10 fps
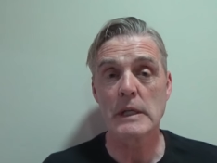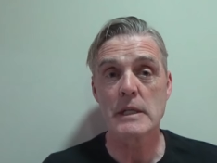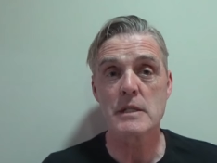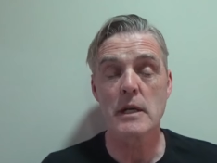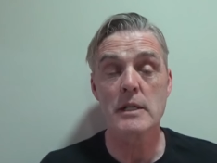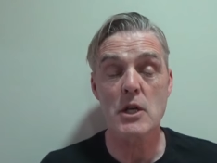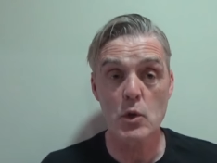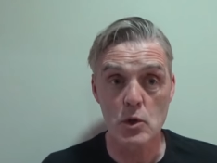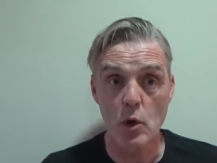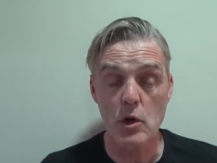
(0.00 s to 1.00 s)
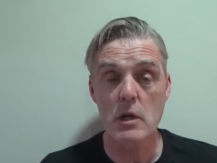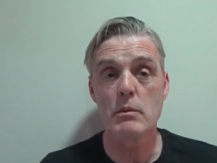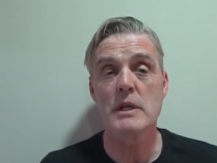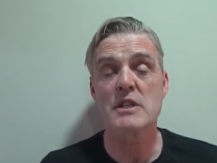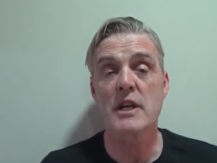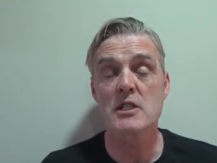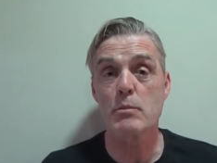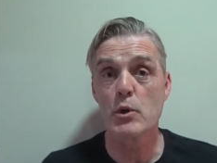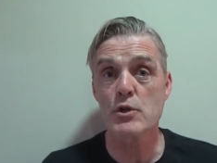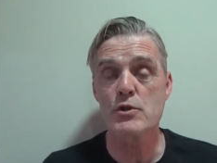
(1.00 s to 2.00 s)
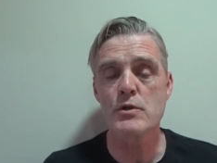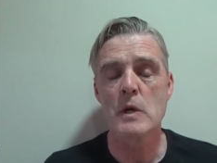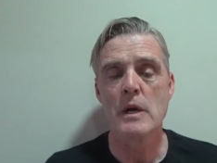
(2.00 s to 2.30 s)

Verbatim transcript: He's a, he's a good goalkeeper. He's a nice person,